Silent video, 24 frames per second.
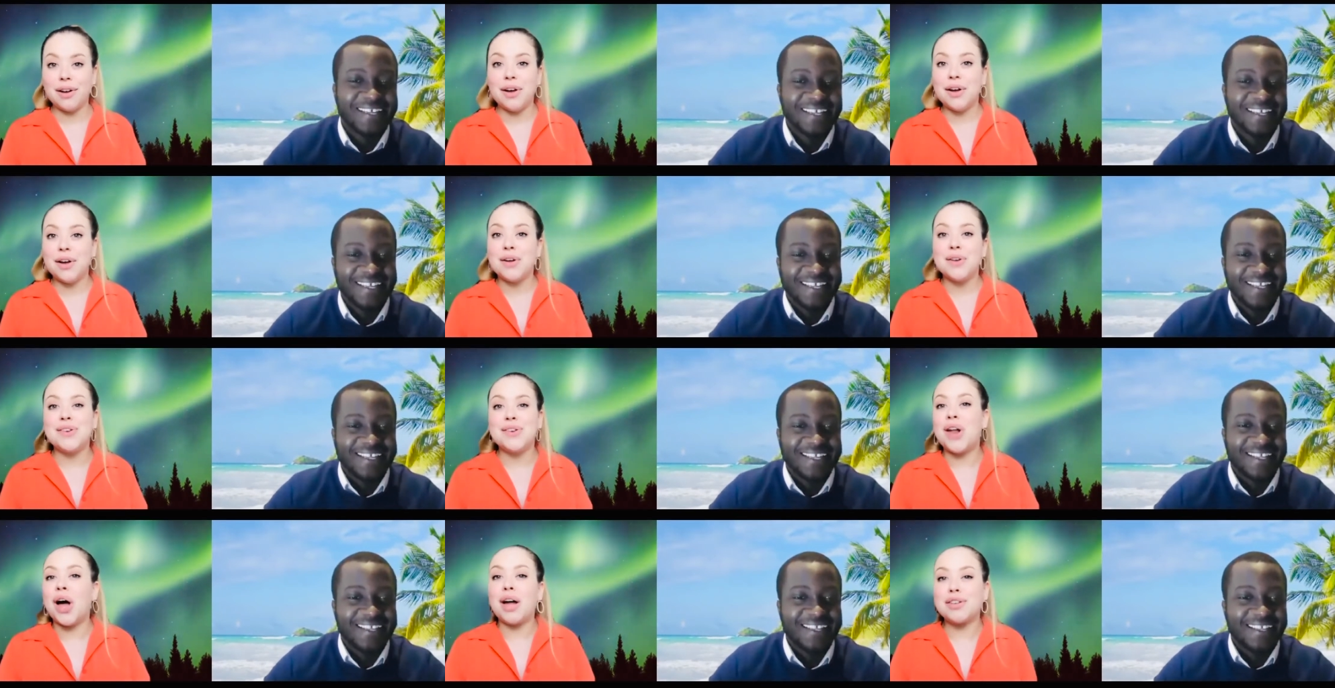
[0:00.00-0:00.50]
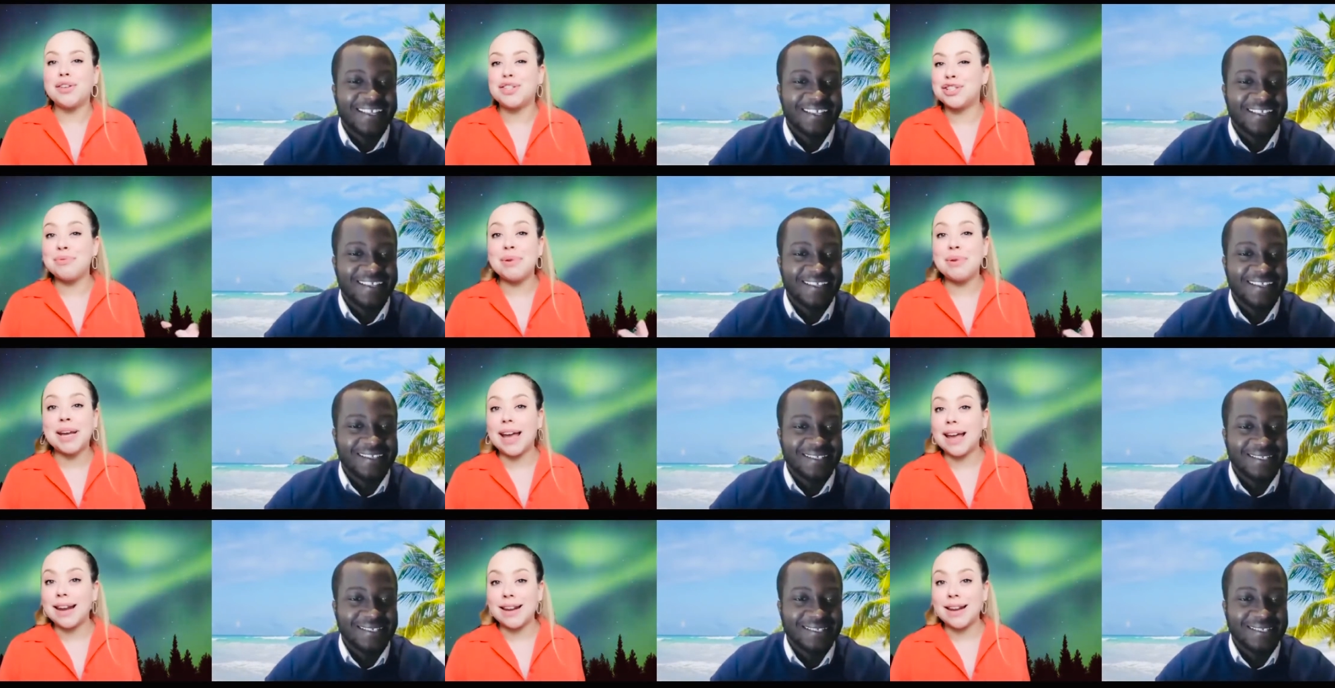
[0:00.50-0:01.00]
Speaker 1: not
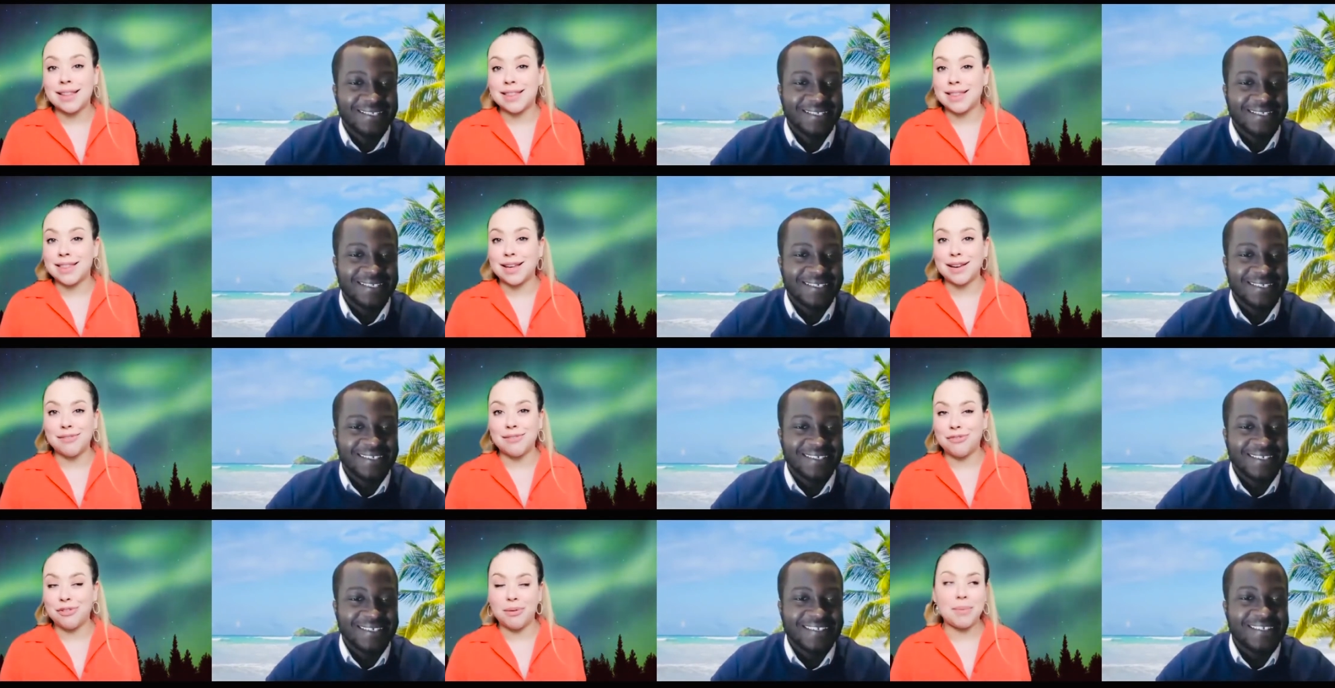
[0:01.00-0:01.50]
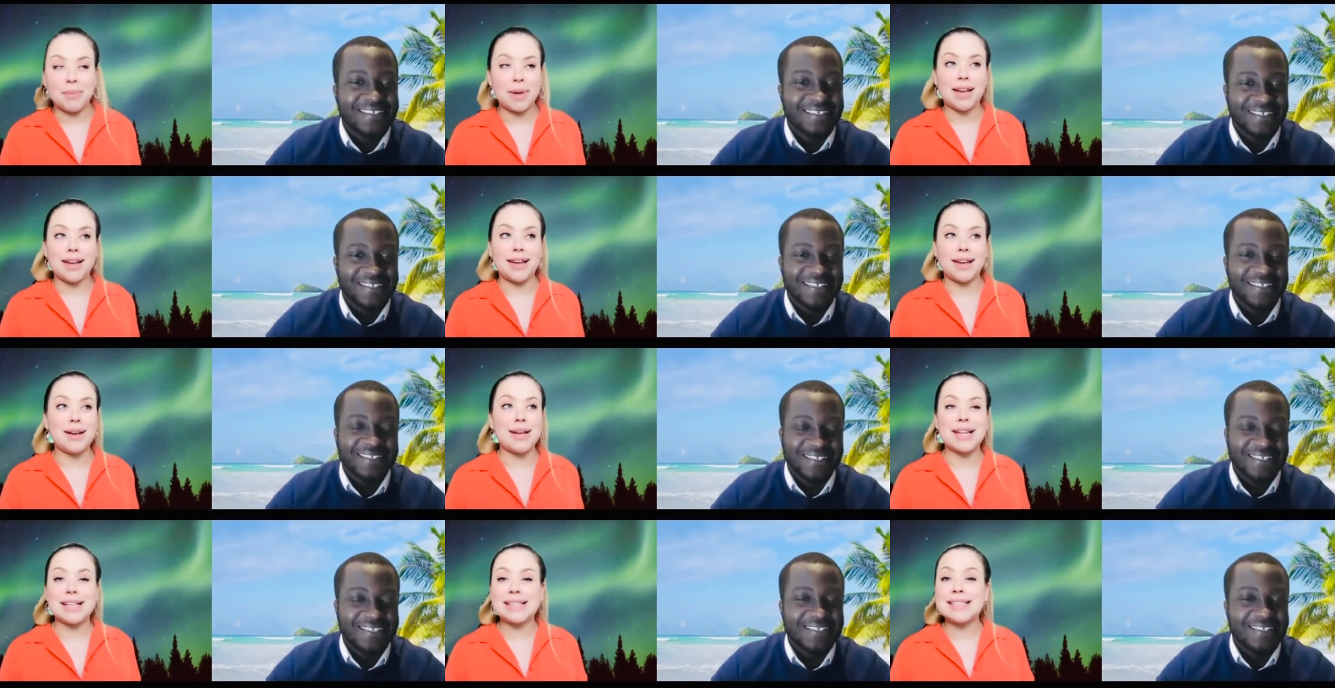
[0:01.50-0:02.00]
doing anything for
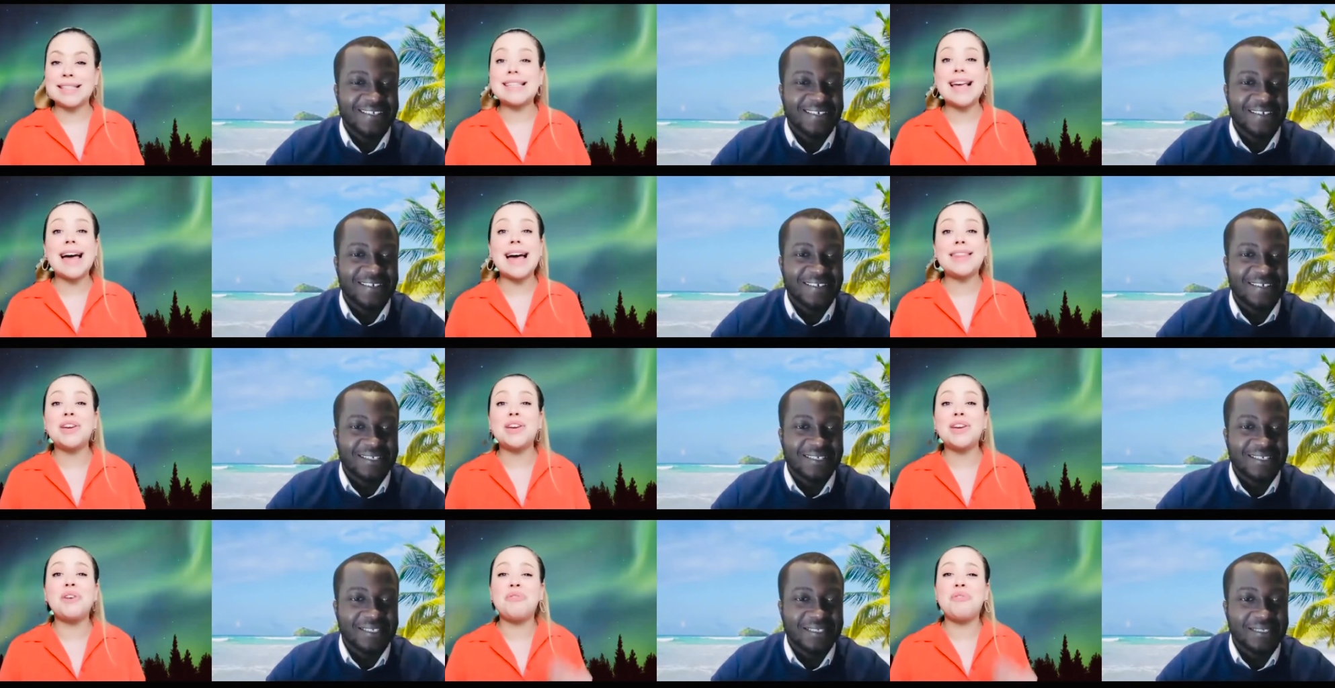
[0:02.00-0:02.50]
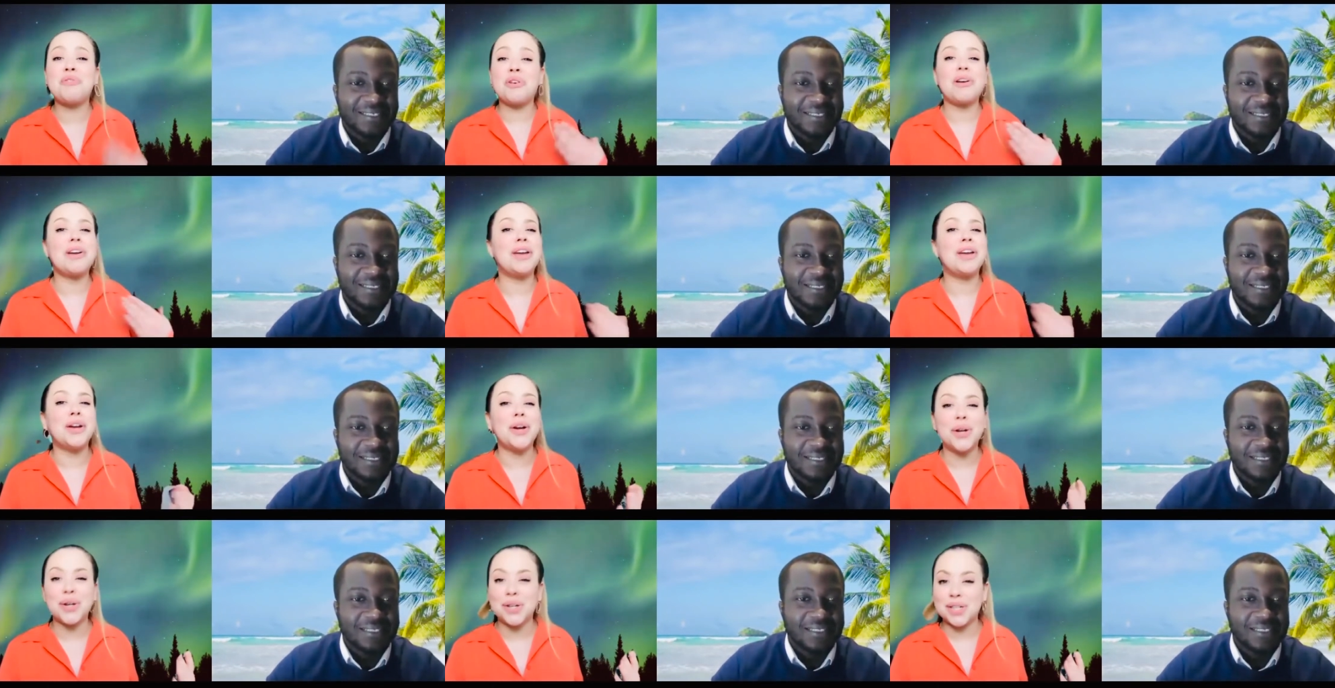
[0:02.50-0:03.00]
me. It sat there for
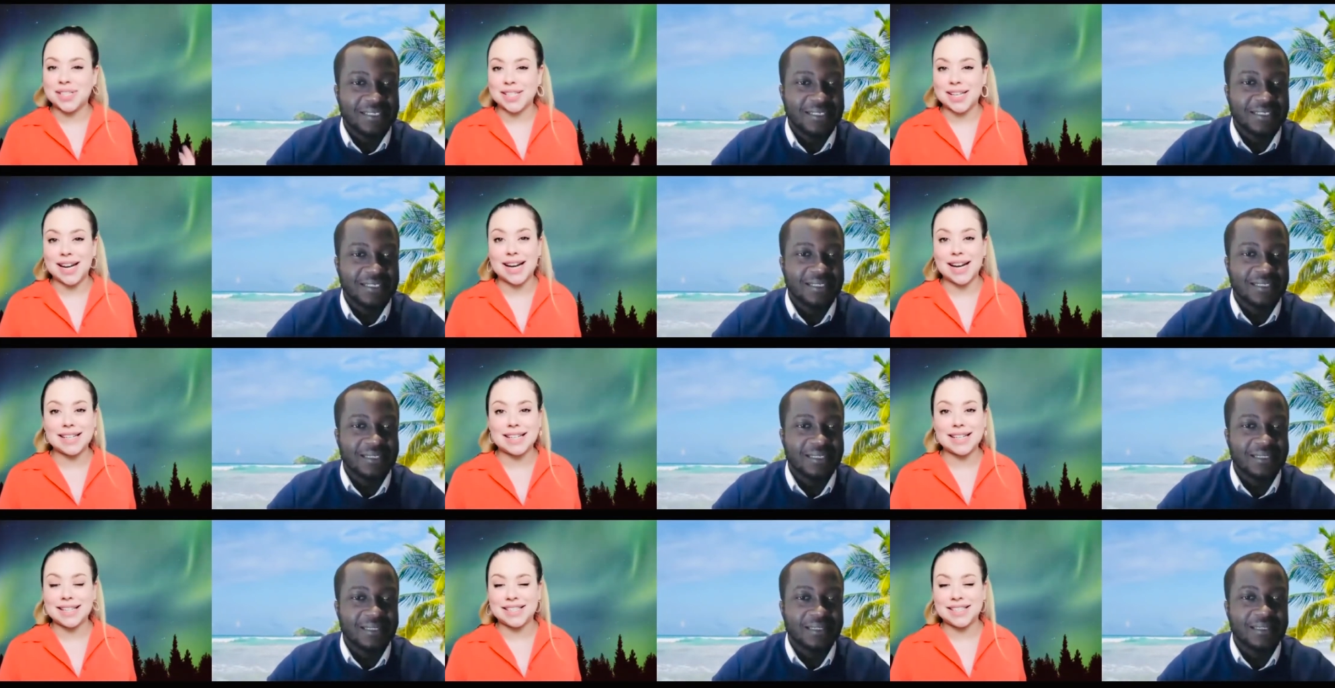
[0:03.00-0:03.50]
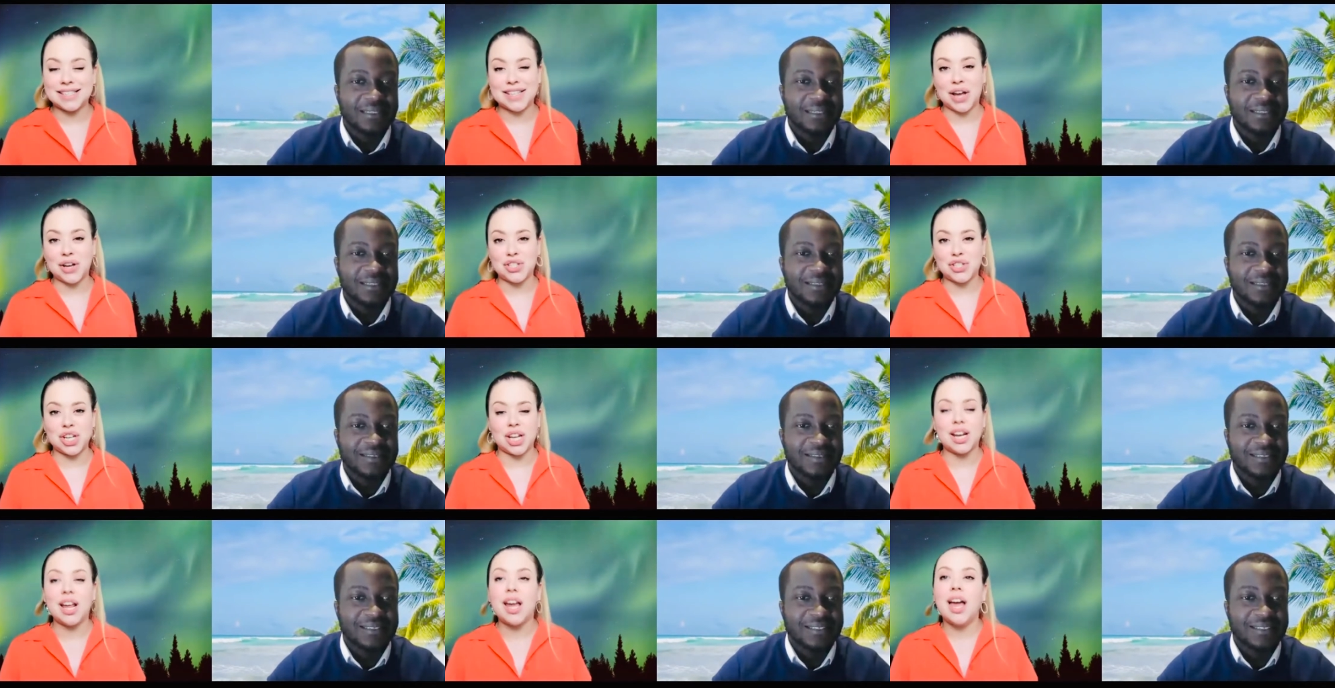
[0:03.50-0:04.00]
years and I didn't touch
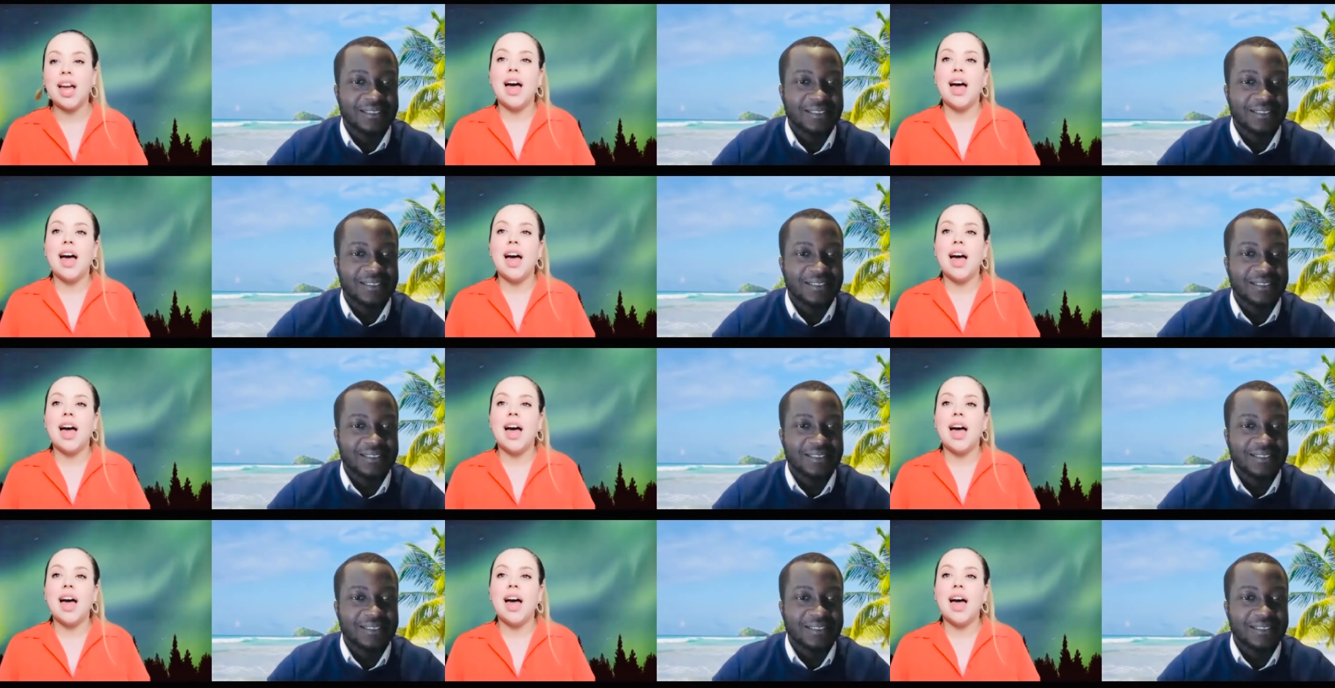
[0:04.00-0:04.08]
it.